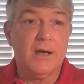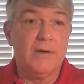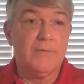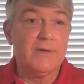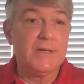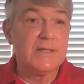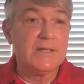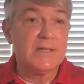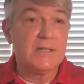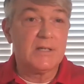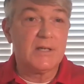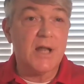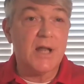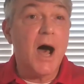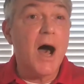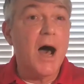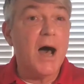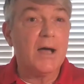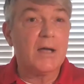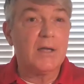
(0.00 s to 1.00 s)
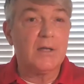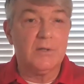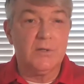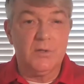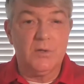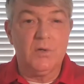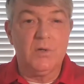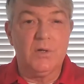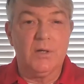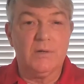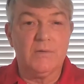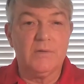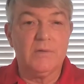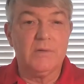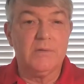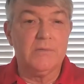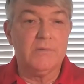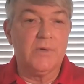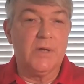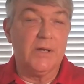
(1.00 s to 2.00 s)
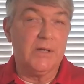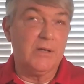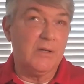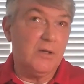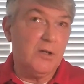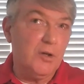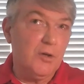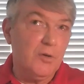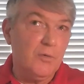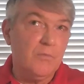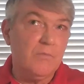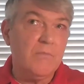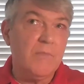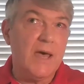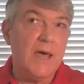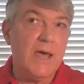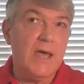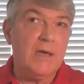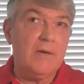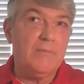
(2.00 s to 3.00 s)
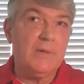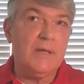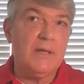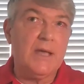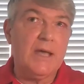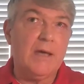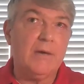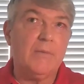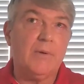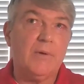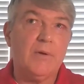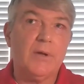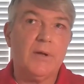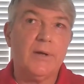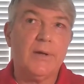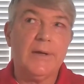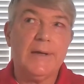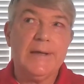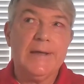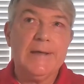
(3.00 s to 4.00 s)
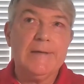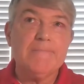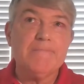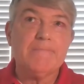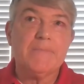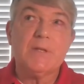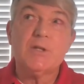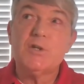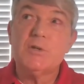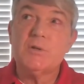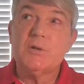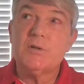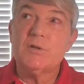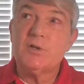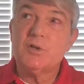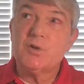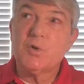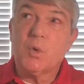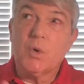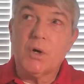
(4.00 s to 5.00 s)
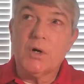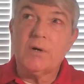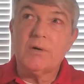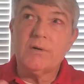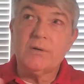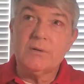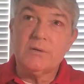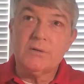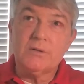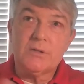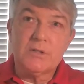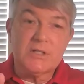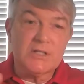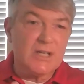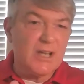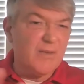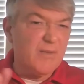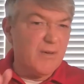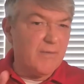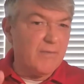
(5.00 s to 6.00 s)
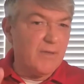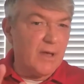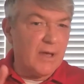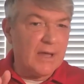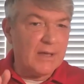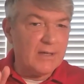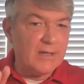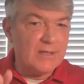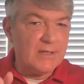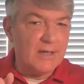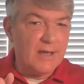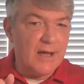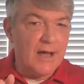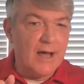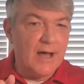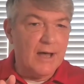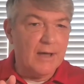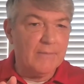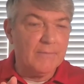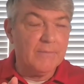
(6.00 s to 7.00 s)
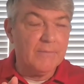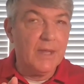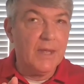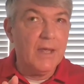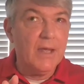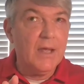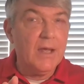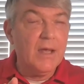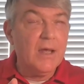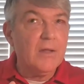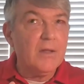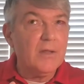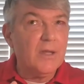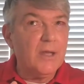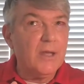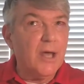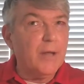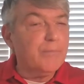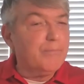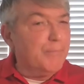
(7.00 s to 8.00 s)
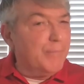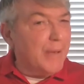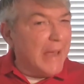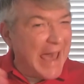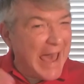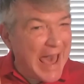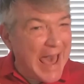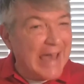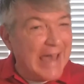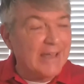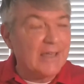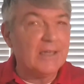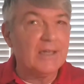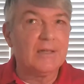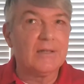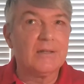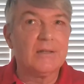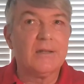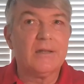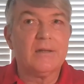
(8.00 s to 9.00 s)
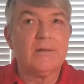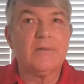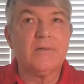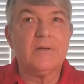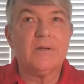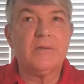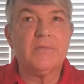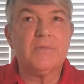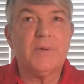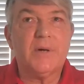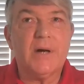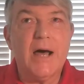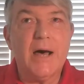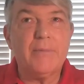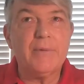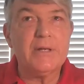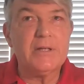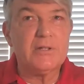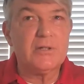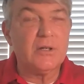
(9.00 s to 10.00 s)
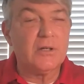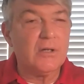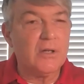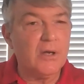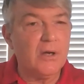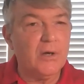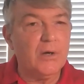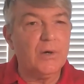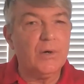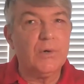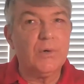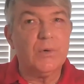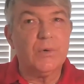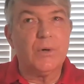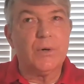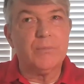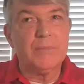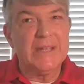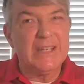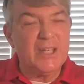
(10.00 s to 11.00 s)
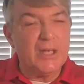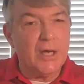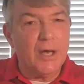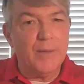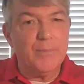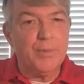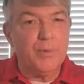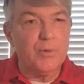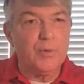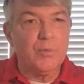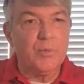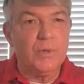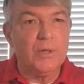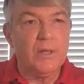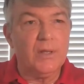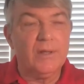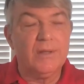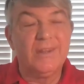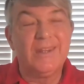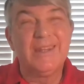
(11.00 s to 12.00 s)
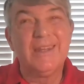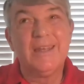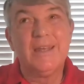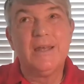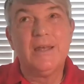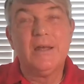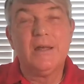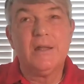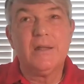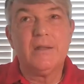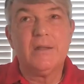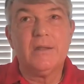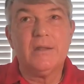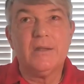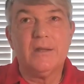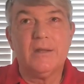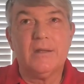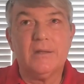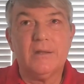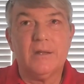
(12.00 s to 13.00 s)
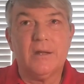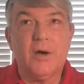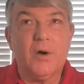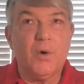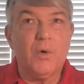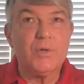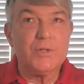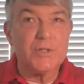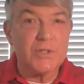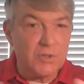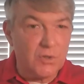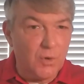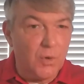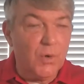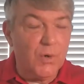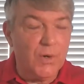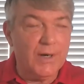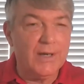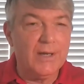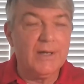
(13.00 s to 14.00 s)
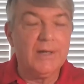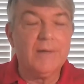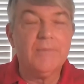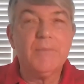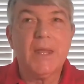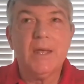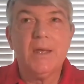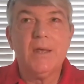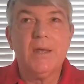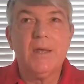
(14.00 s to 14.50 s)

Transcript: of a stock unit. You may be able to shorten some of that time. The unpacking that probably should go or be coupled with the whole story